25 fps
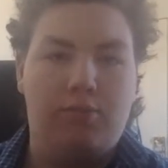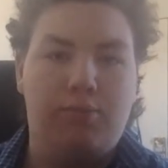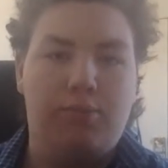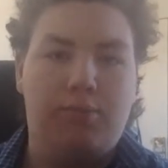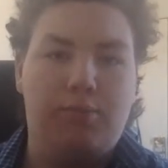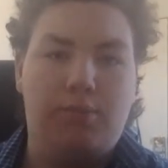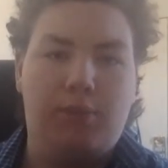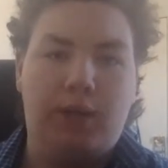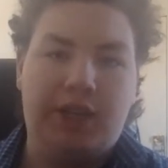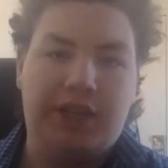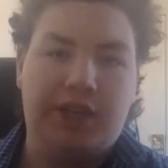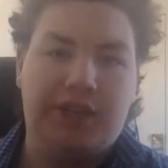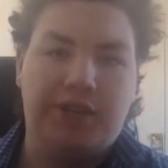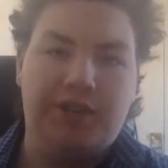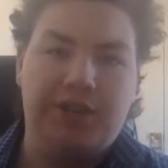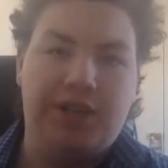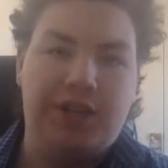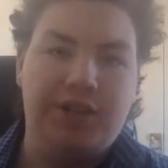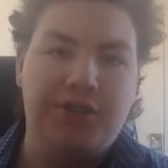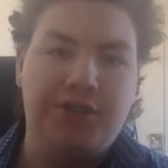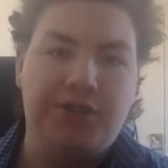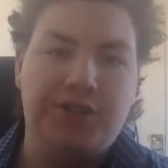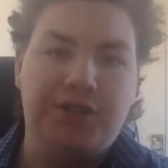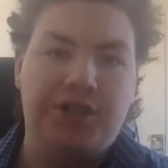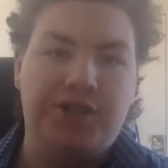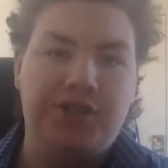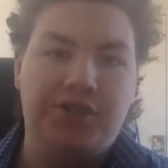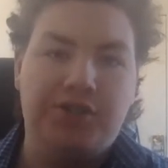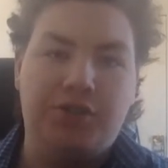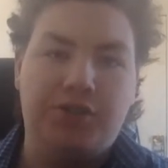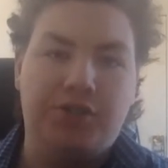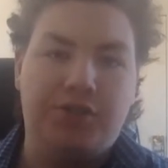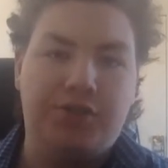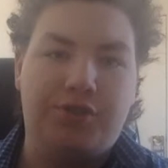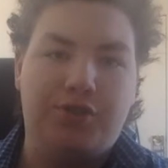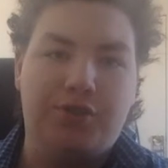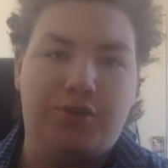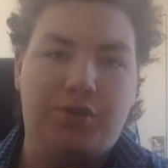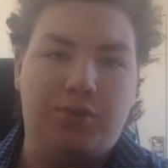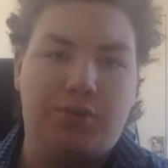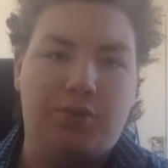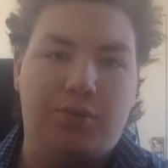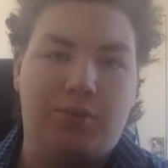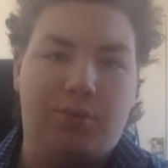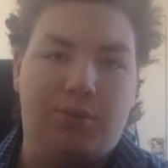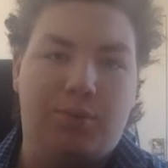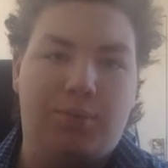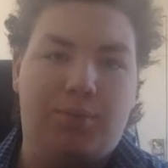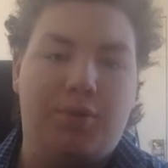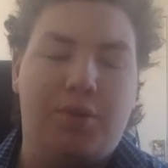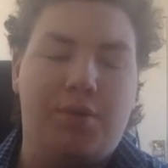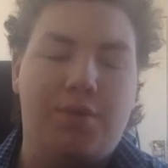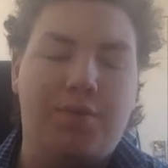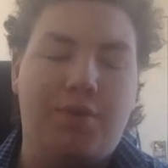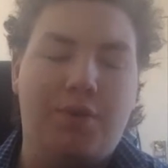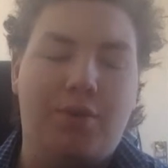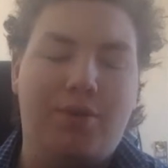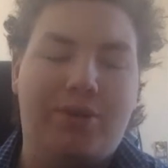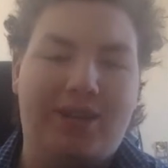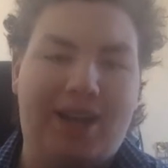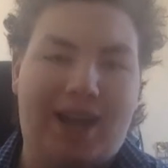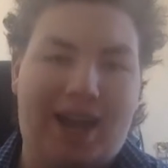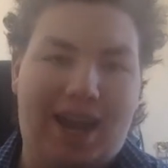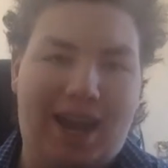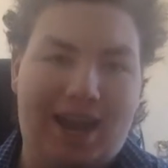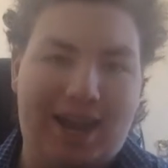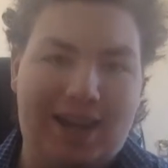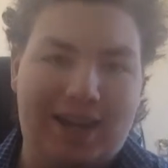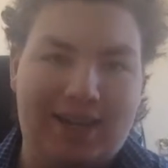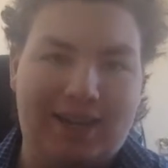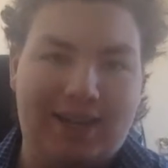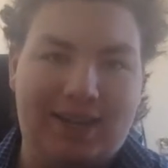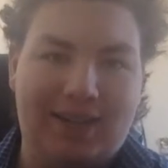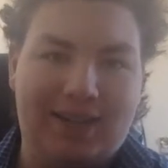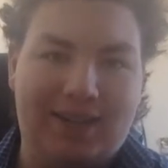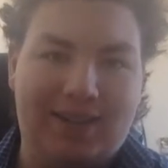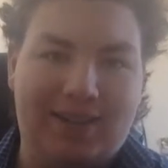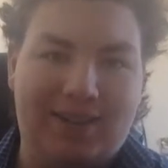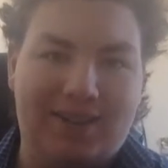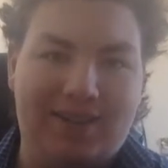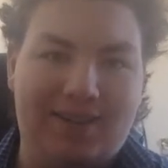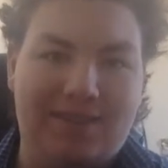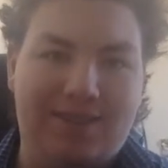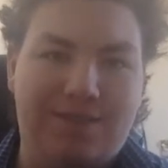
My intention isn't to provoke hacking